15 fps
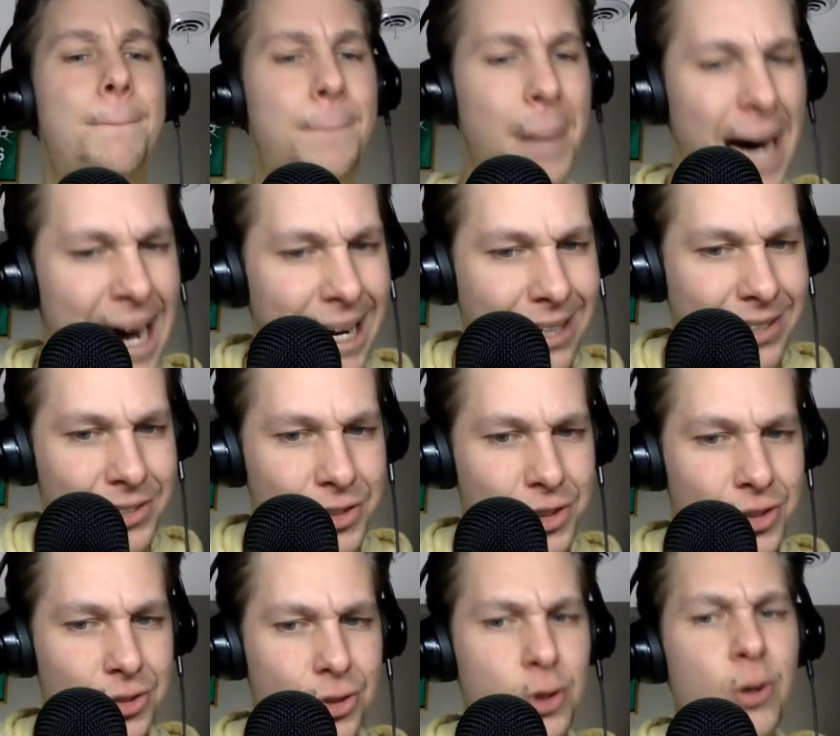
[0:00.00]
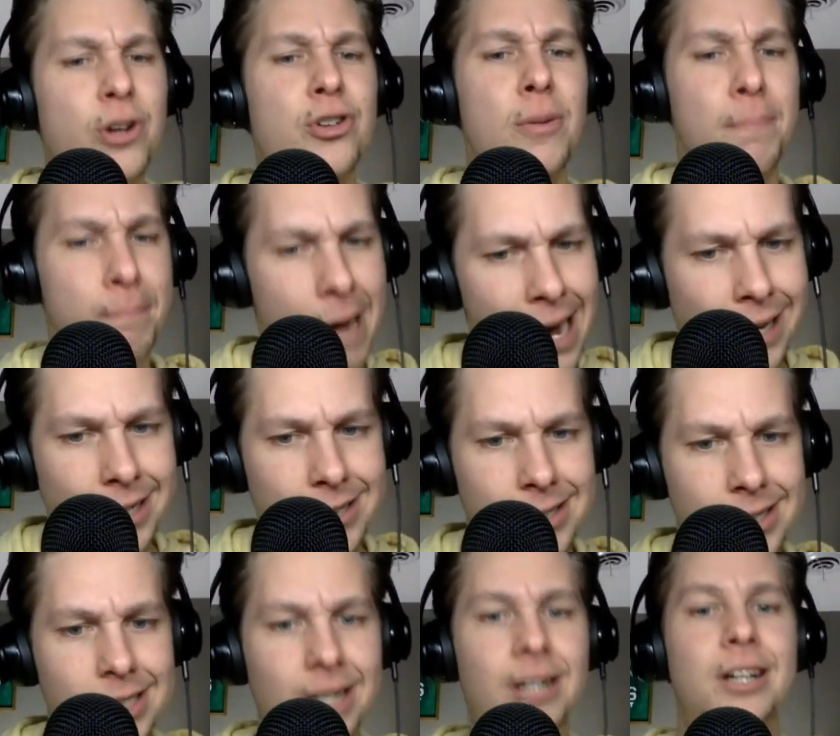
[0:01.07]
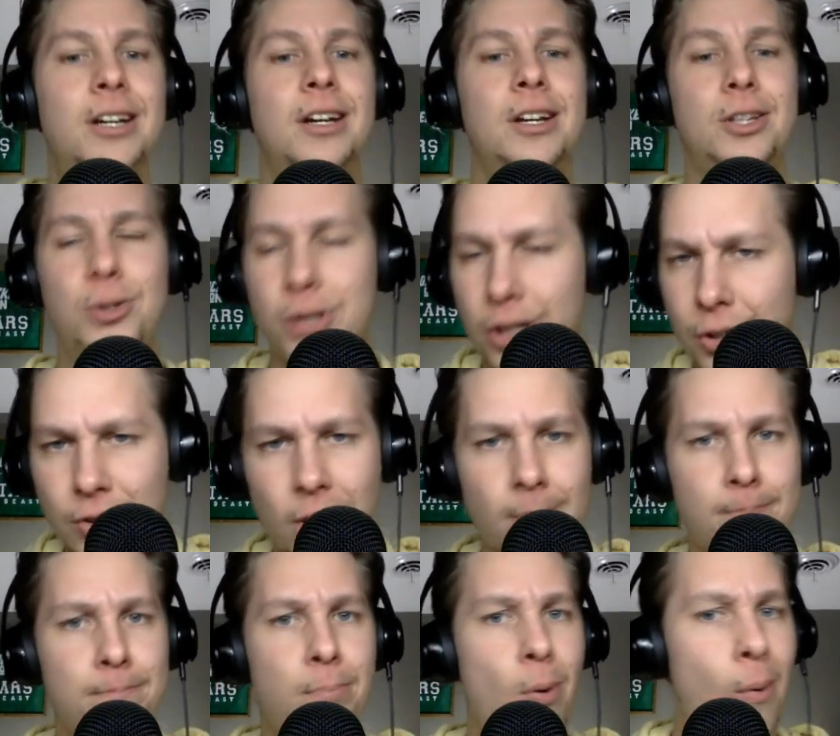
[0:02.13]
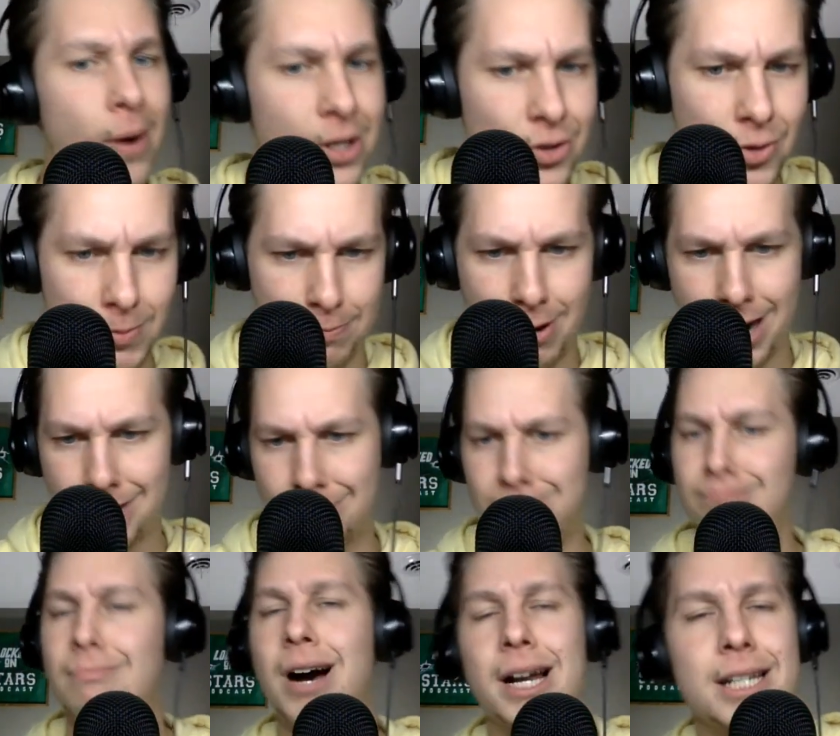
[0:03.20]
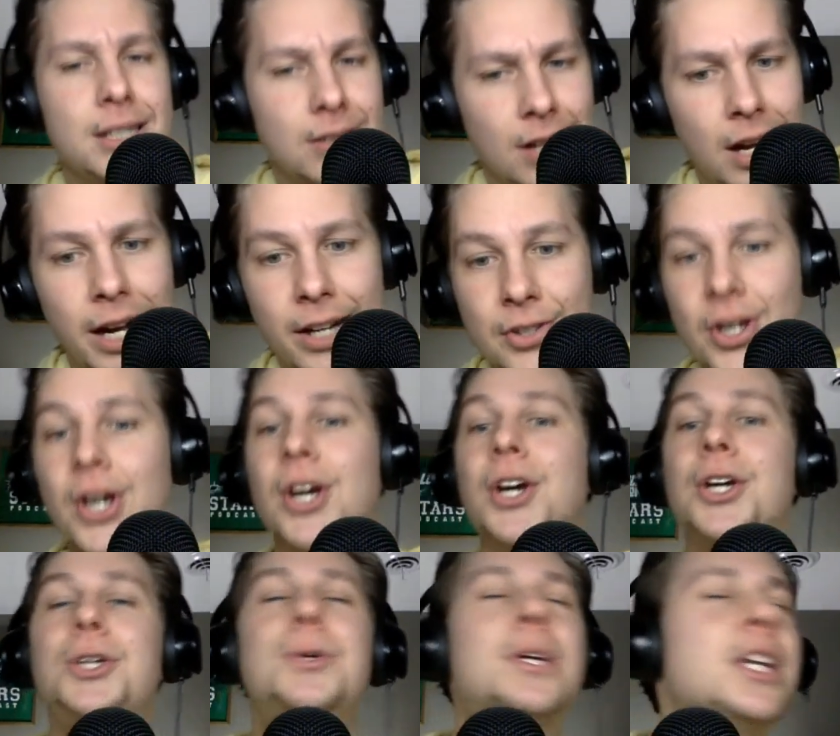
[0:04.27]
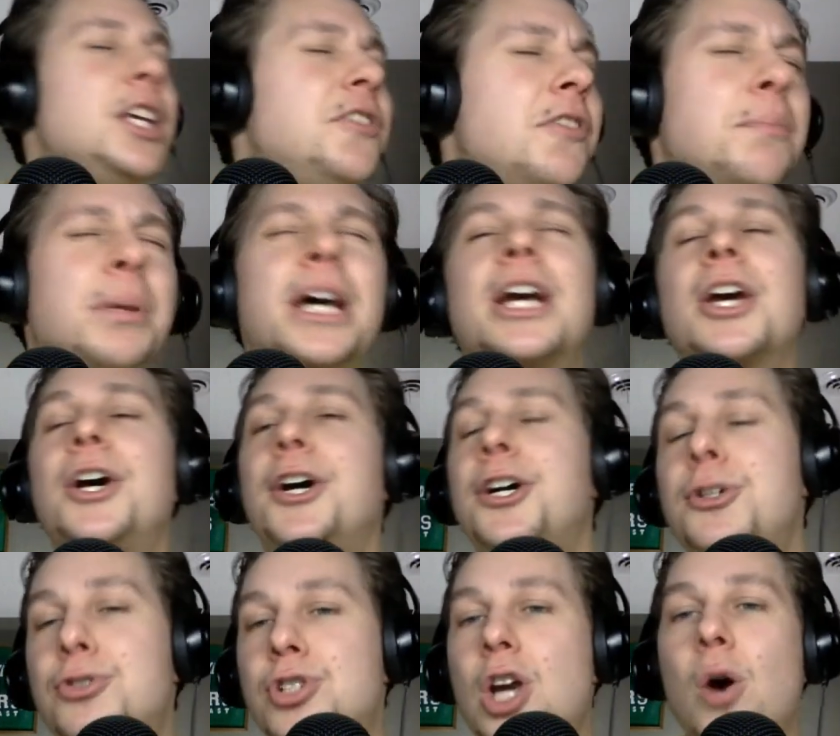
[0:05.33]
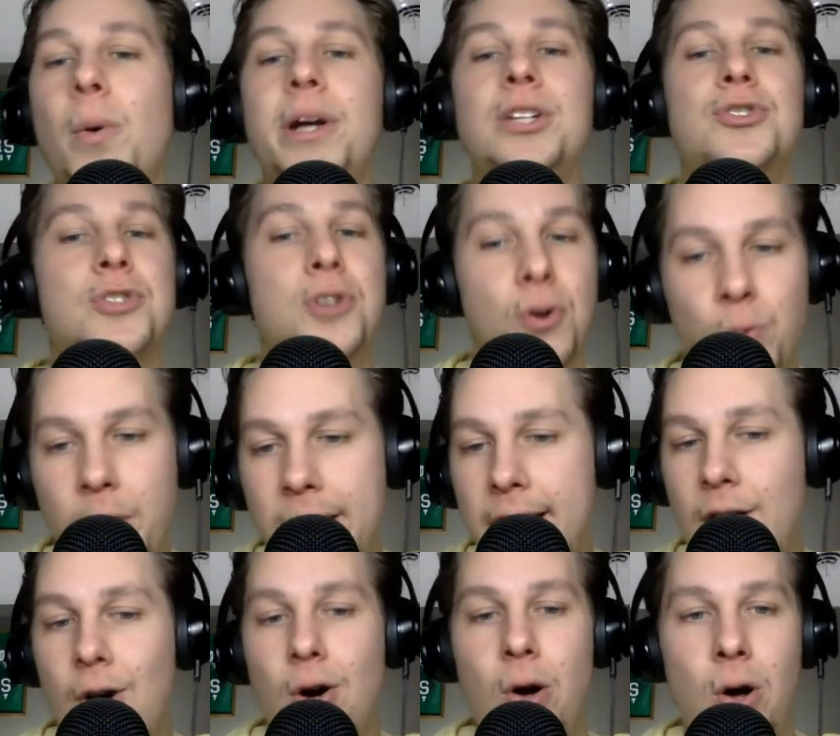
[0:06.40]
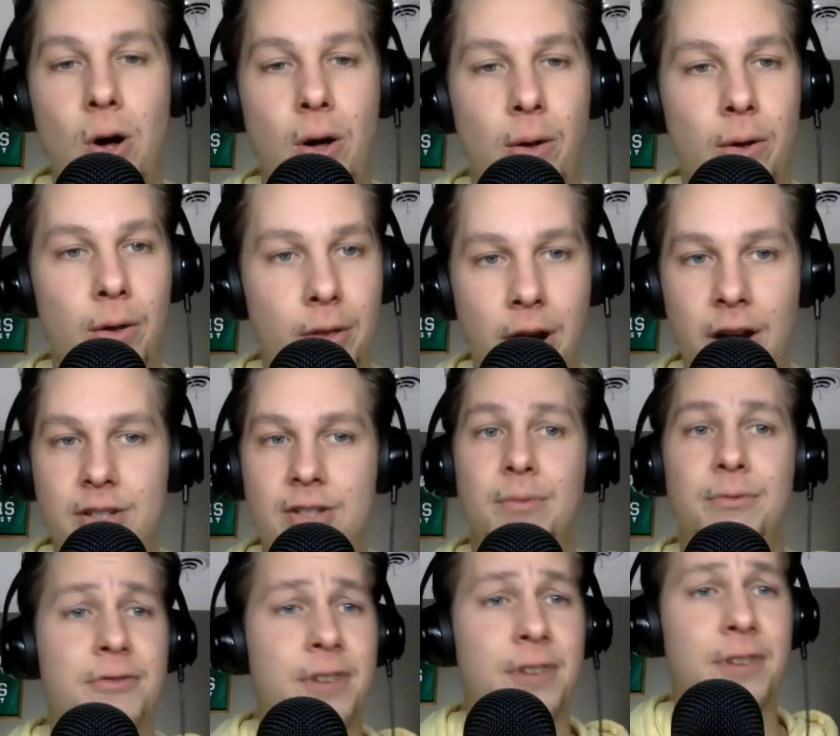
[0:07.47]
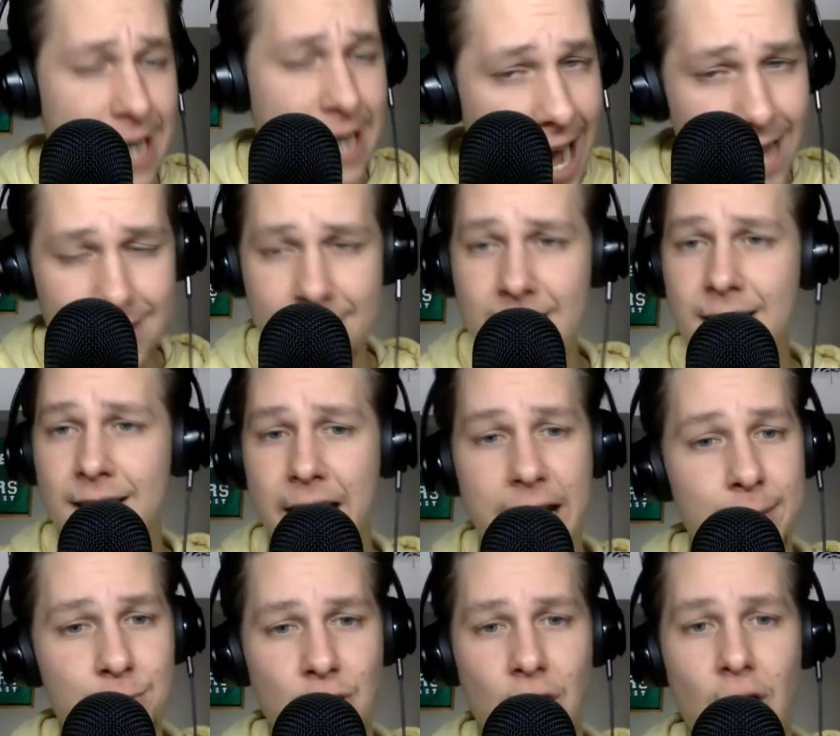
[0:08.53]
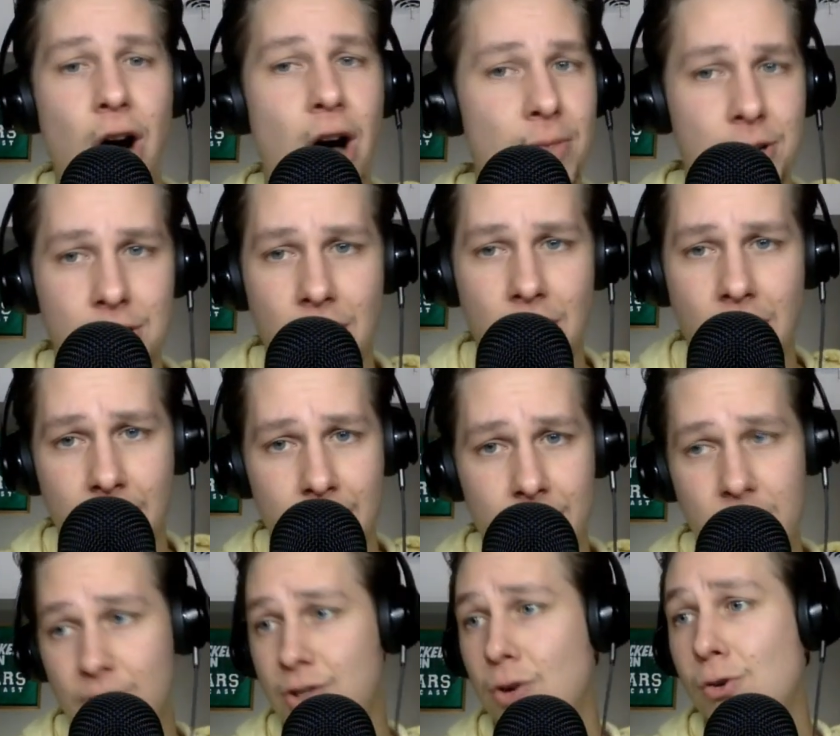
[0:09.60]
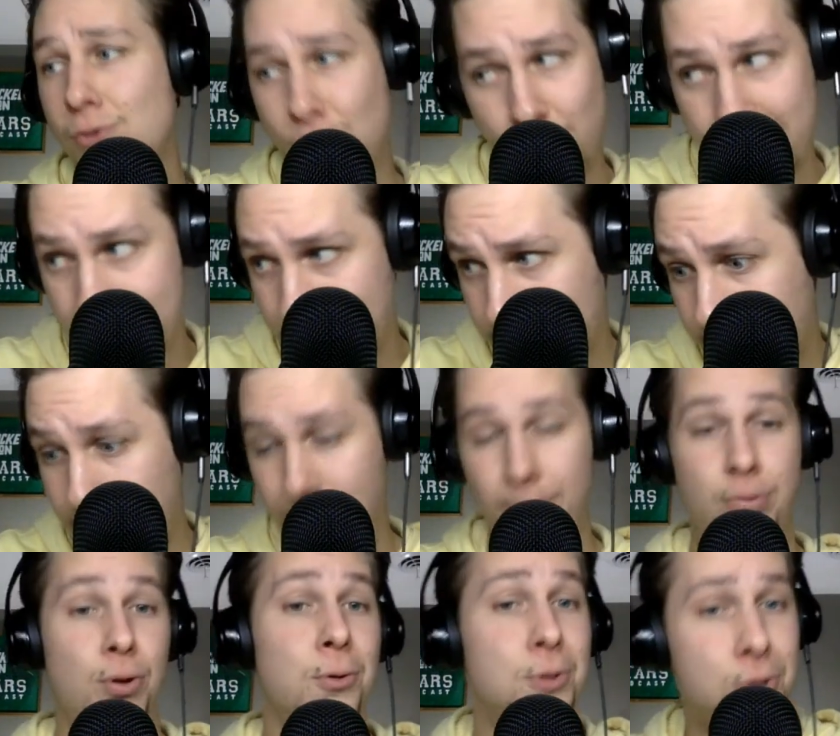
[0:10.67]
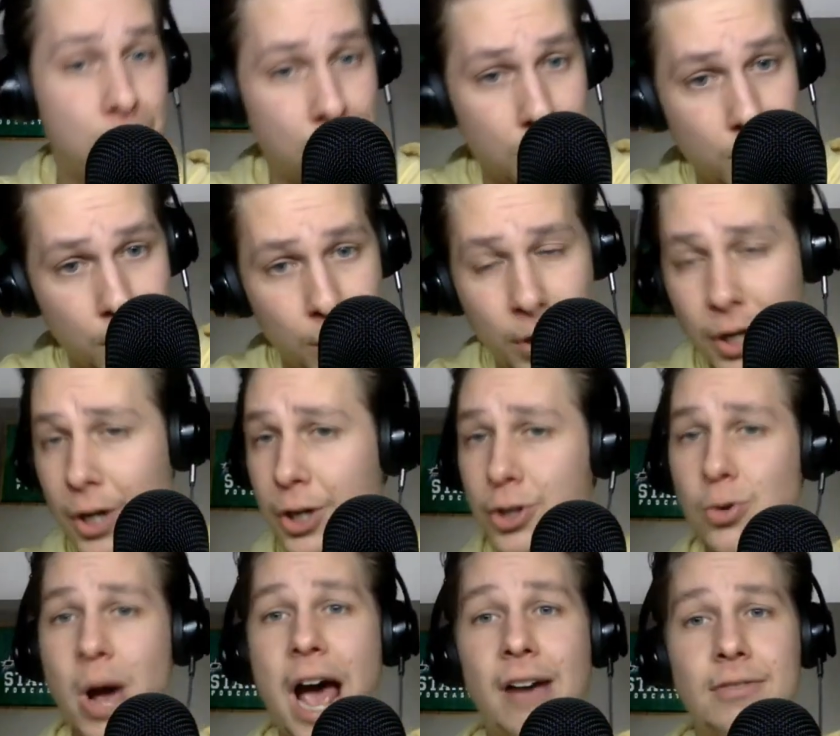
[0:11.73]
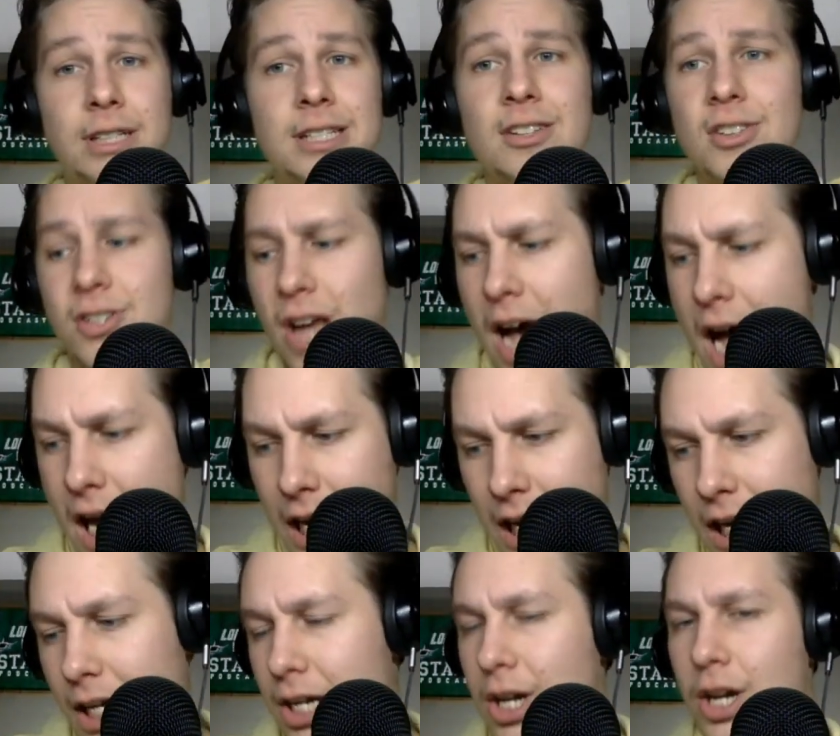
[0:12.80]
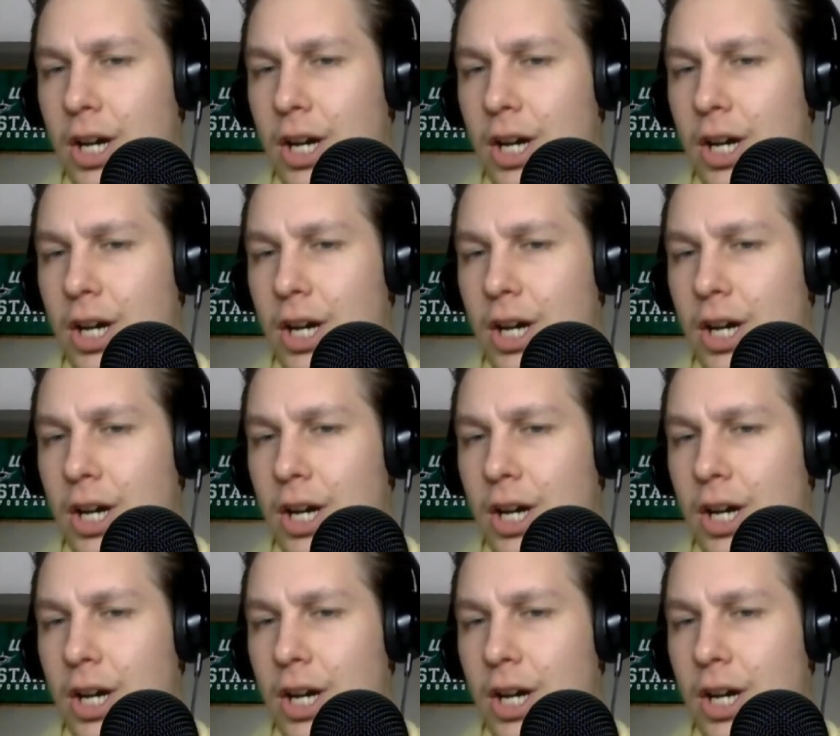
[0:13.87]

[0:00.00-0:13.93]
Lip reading: $200. You can use on point spreads, money lines. You can even pick who's going to win it all. Some fantastic games on the docket this weekend. Purdue, you have Gonzaga,